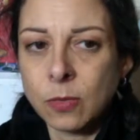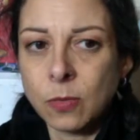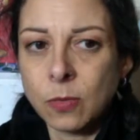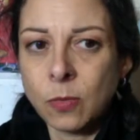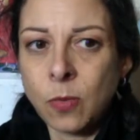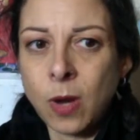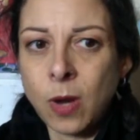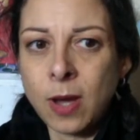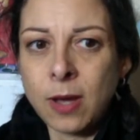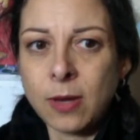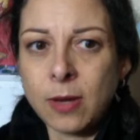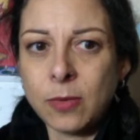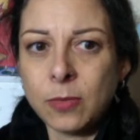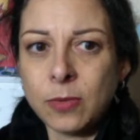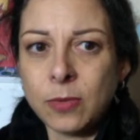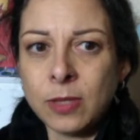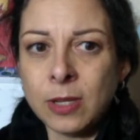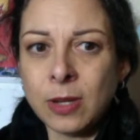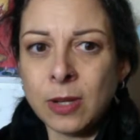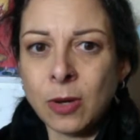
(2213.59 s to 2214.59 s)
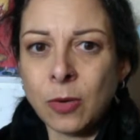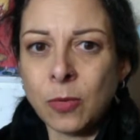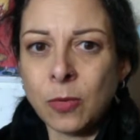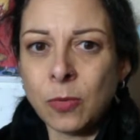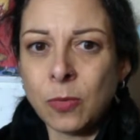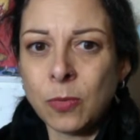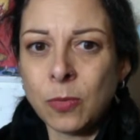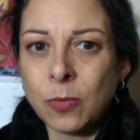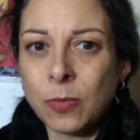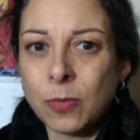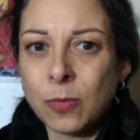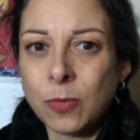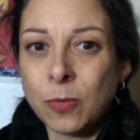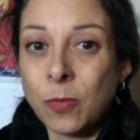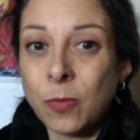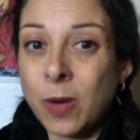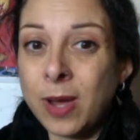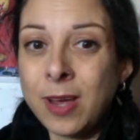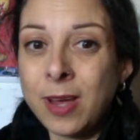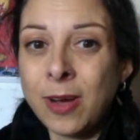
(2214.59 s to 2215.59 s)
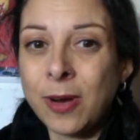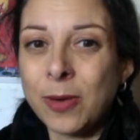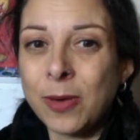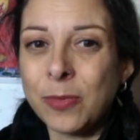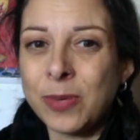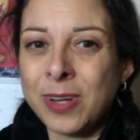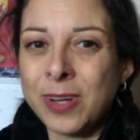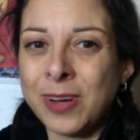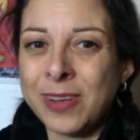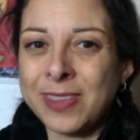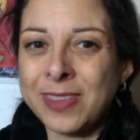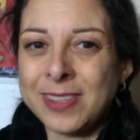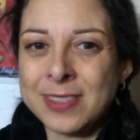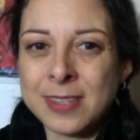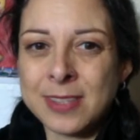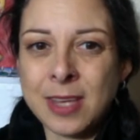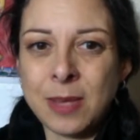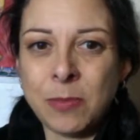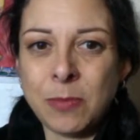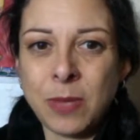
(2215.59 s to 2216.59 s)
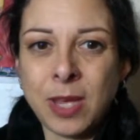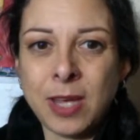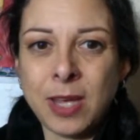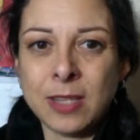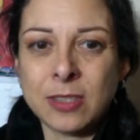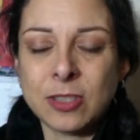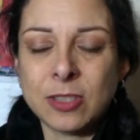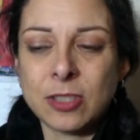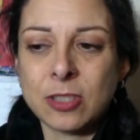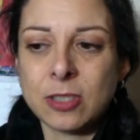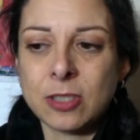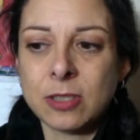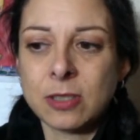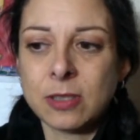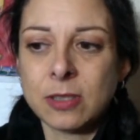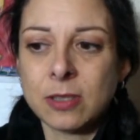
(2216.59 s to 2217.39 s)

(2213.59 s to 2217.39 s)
Why aren't we on the same page?